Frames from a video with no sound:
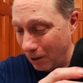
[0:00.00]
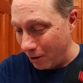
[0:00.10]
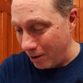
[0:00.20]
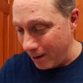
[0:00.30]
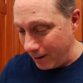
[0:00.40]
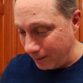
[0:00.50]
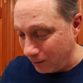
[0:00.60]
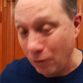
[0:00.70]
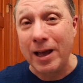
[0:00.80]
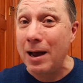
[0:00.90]
All right,
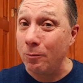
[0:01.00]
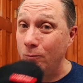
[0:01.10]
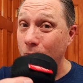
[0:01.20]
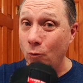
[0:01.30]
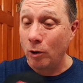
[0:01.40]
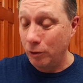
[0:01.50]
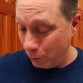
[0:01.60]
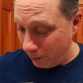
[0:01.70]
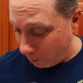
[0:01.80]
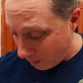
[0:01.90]
so that
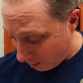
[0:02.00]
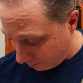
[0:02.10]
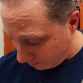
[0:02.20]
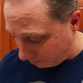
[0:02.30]
works really well.